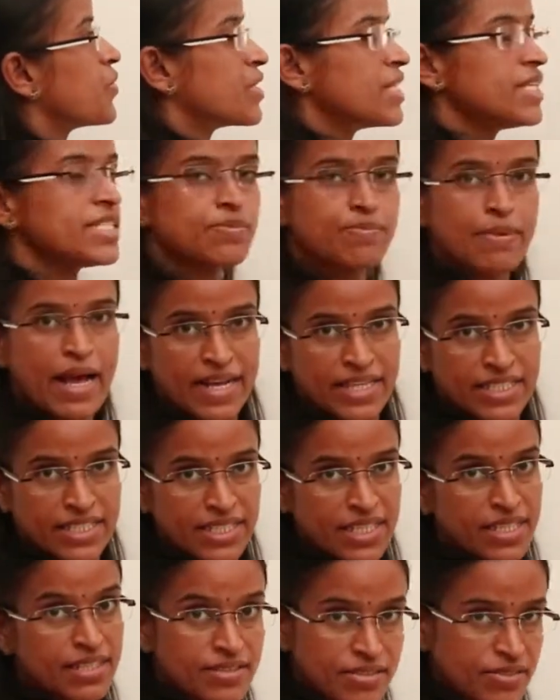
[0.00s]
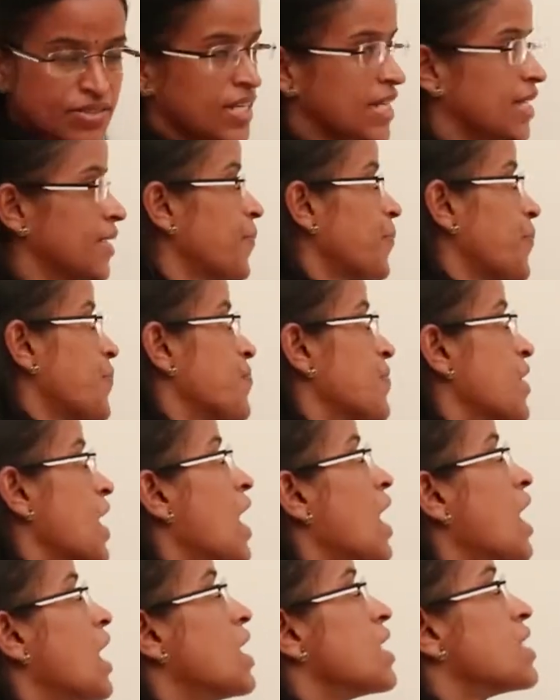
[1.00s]
for this bacterial strain,
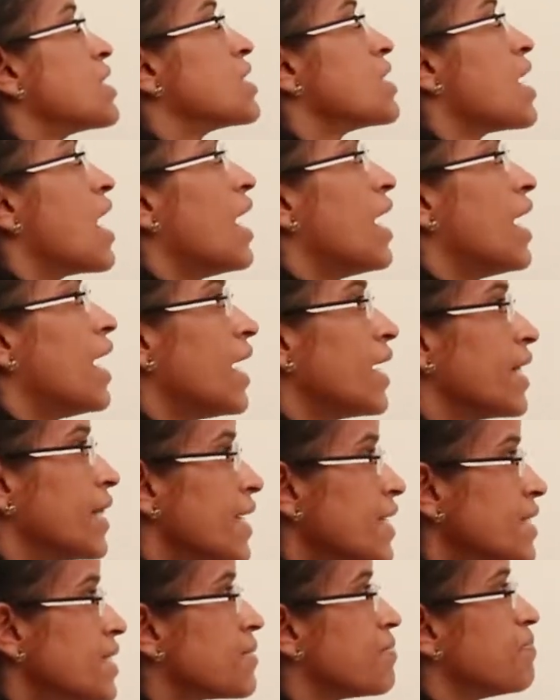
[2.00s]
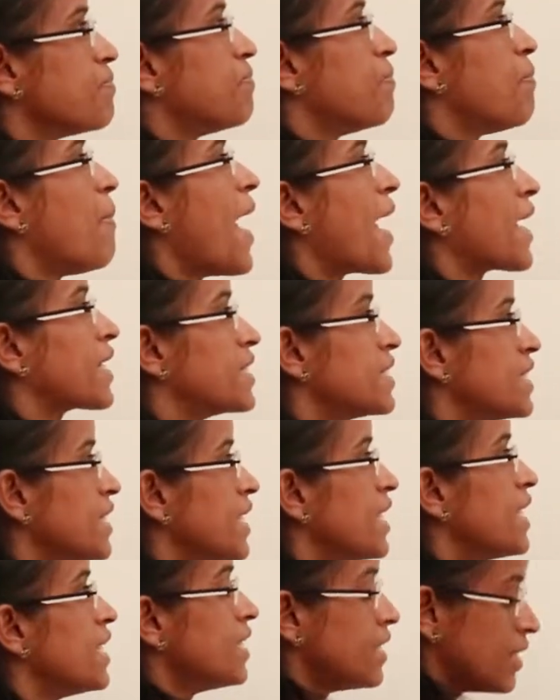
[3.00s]
and this
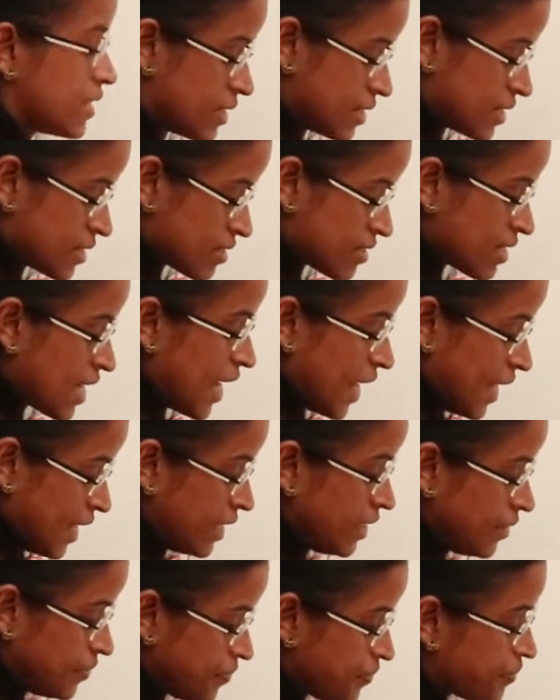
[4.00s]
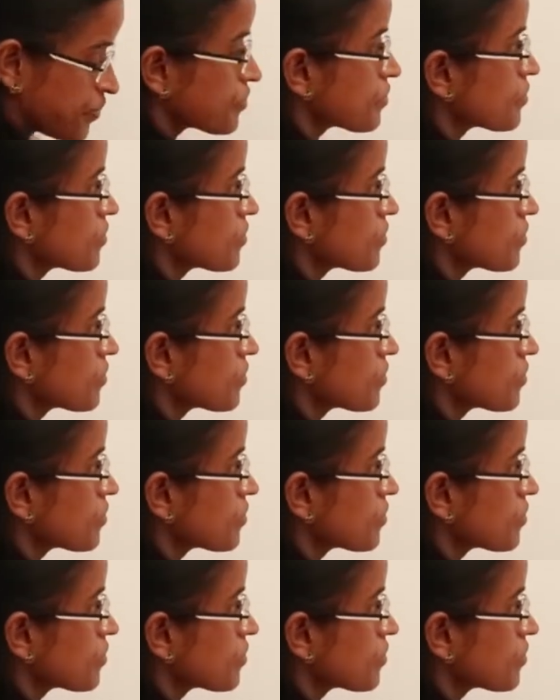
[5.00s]
bacterial strain